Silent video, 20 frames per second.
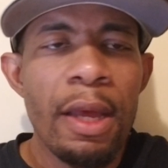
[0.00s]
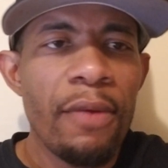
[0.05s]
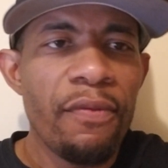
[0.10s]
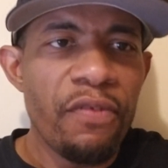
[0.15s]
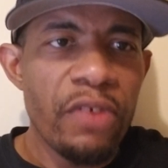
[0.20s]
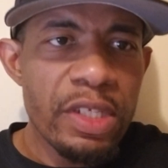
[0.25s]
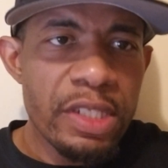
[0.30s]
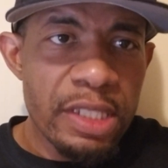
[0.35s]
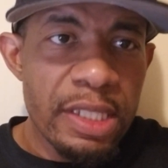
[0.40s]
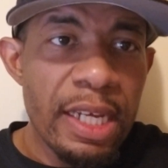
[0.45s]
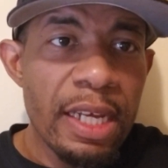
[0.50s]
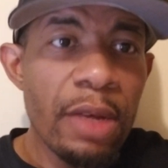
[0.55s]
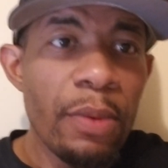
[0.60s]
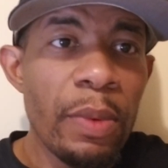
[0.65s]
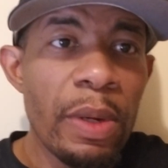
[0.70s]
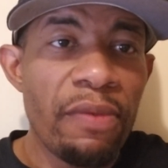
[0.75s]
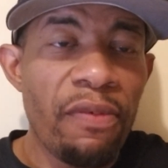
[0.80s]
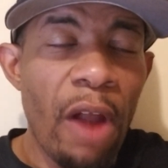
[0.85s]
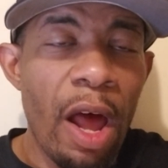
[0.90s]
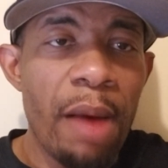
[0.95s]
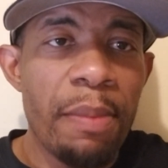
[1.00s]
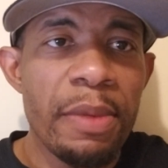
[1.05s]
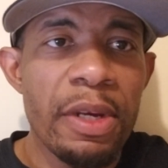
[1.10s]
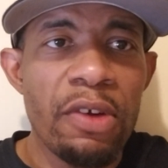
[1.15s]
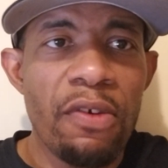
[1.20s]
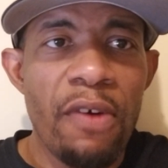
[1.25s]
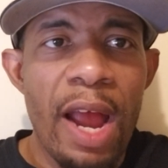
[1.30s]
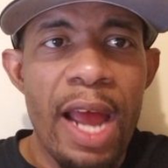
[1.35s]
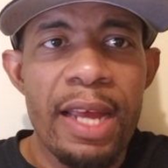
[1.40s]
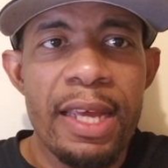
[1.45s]
for sticking with Rob
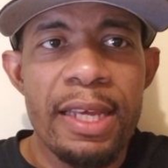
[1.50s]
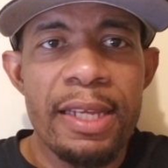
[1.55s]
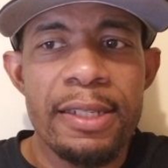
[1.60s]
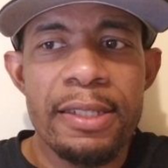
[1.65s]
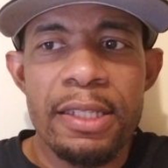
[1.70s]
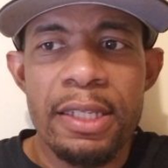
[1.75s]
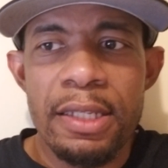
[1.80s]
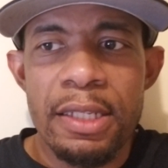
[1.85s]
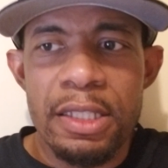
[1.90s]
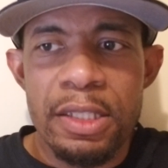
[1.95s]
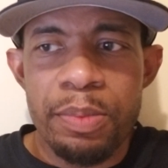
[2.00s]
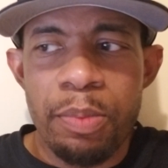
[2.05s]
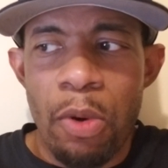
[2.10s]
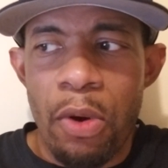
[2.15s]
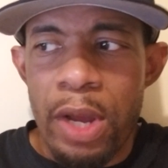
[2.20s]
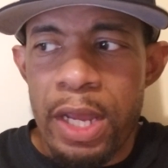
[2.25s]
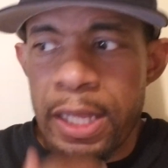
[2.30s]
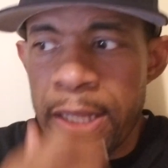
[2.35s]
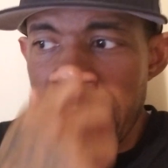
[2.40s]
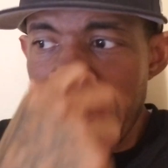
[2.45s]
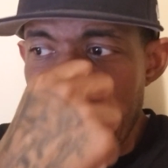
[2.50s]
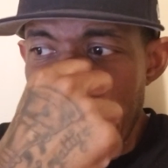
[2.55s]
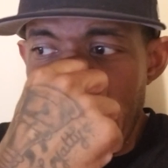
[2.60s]
McCracken to this point,